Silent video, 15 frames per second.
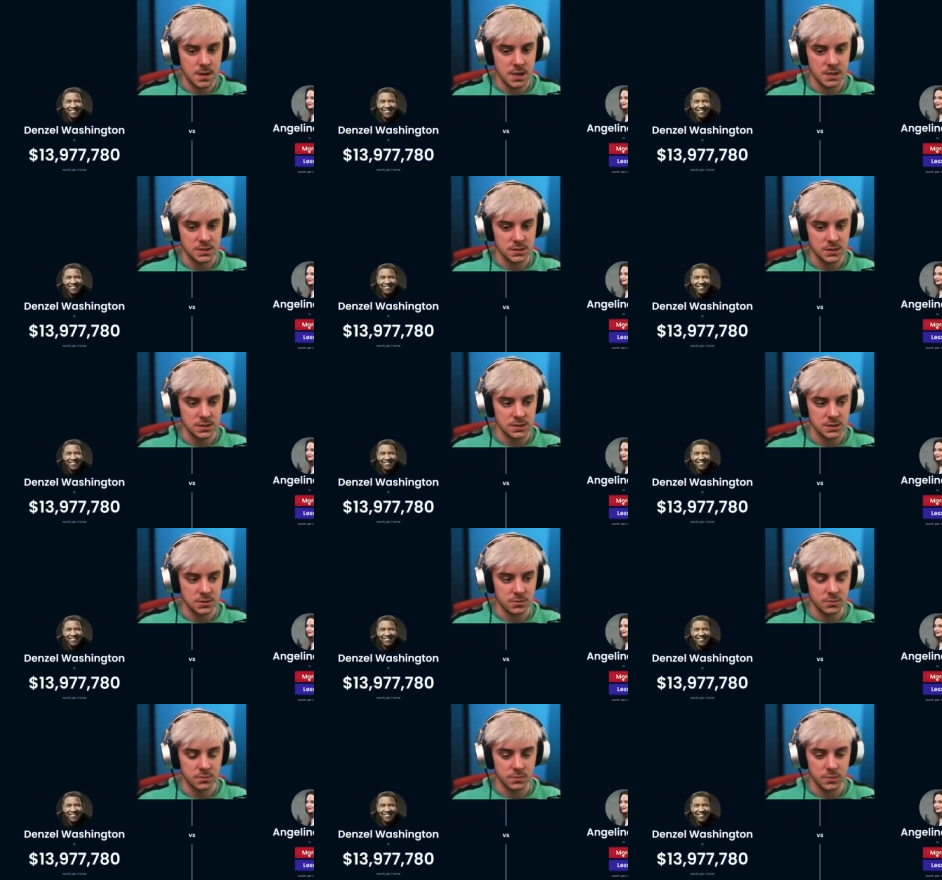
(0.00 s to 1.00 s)
Angelina
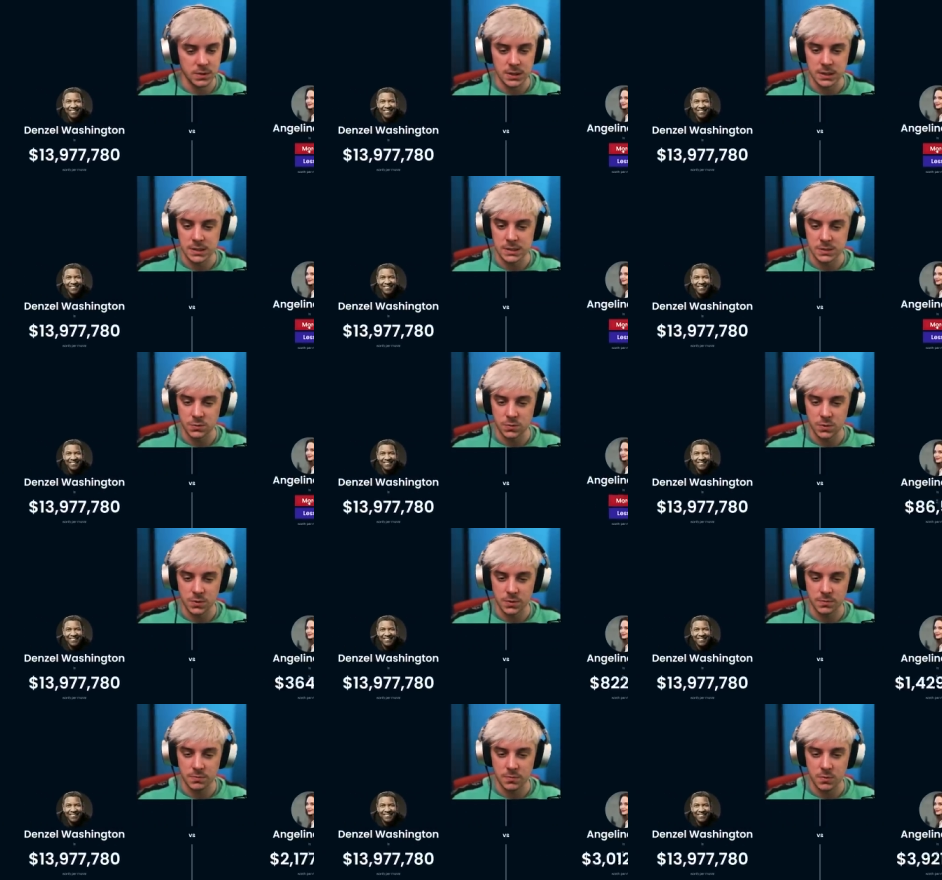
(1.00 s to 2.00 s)
Jolie is
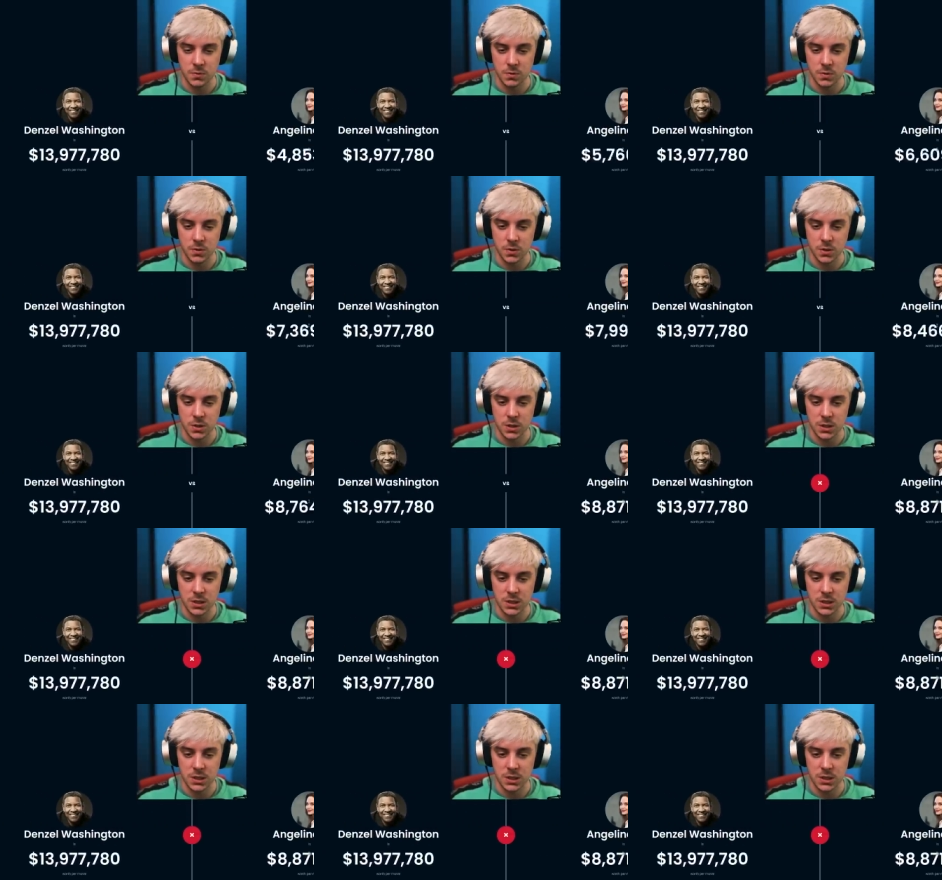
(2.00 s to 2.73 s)
worth more.